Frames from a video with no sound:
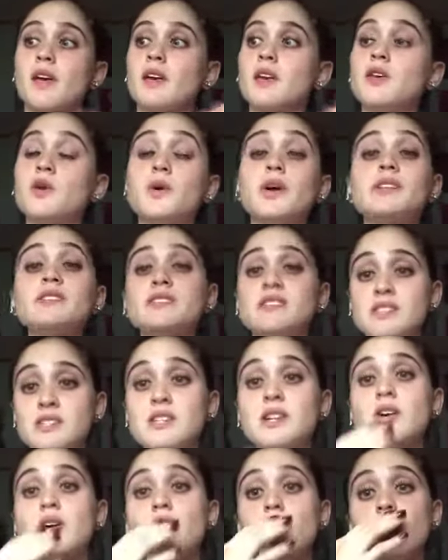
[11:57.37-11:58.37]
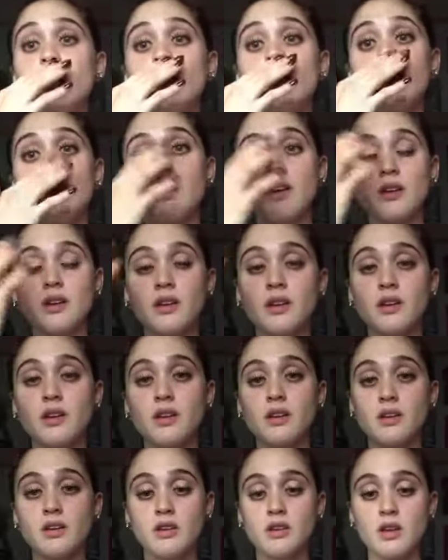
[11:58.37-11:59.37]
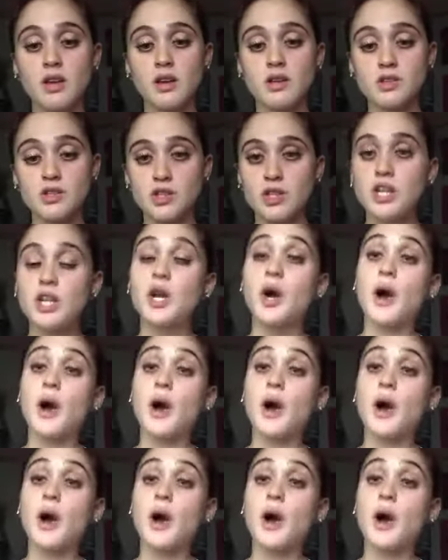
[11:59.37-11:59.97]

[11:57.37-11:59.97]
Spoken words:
you can still, you